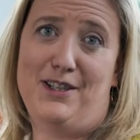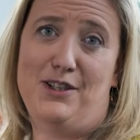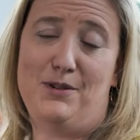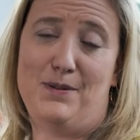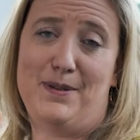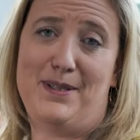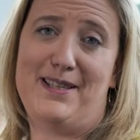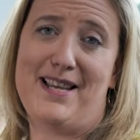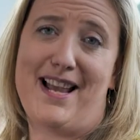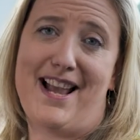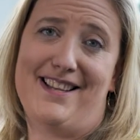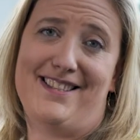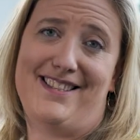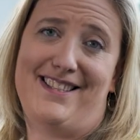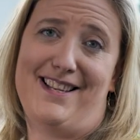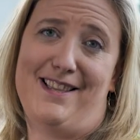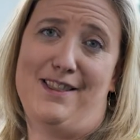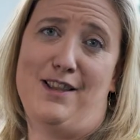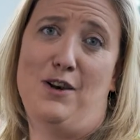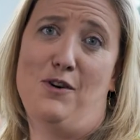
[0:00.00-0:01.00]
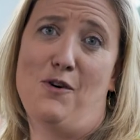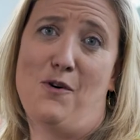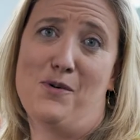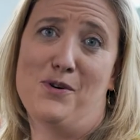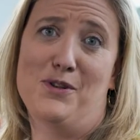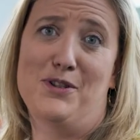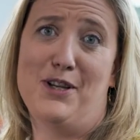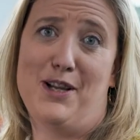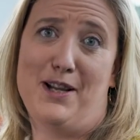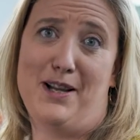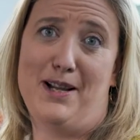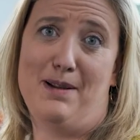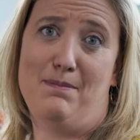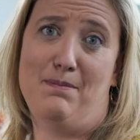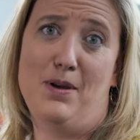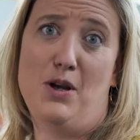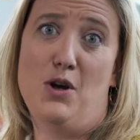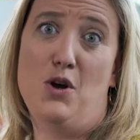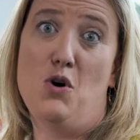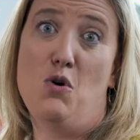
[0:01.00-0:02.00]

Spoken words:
to assess in the long term